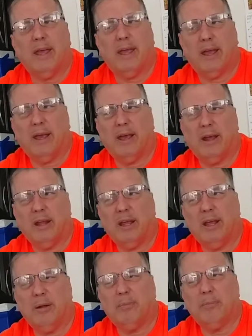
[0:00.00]
And
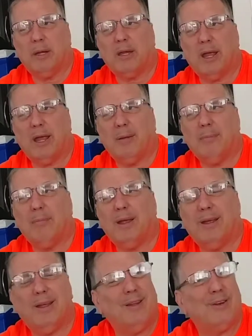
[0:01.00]
it became
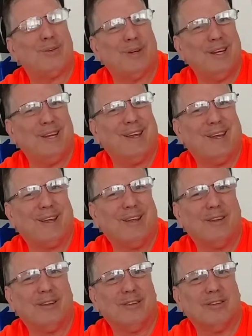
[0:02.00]
intriguing,
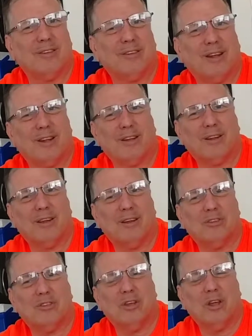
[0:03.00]
to say the
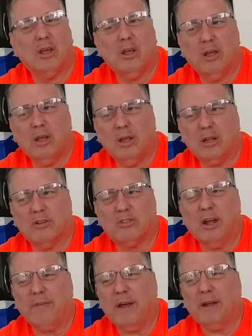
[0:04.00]
least. The
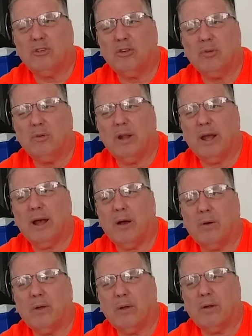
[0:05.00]
stuff I do
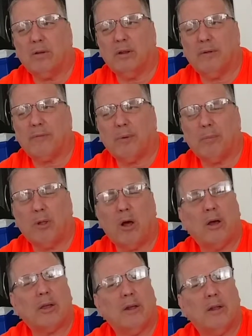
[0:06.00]
now, from
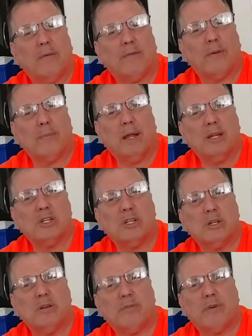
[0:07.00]
login
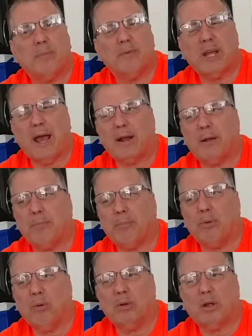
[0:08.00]
information, from data
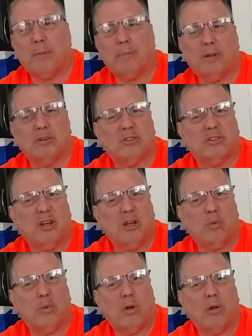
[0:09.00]
pulled up on
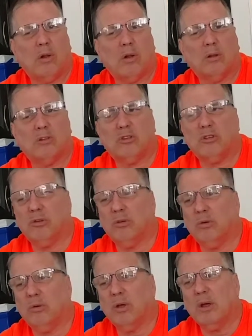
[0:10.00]
SQL,
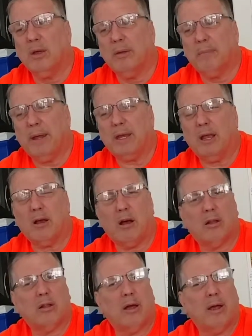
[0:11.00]
to making
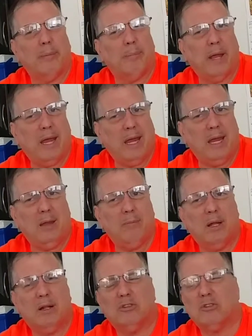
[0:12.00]
online
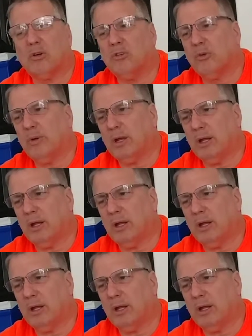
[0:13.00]
payments or doing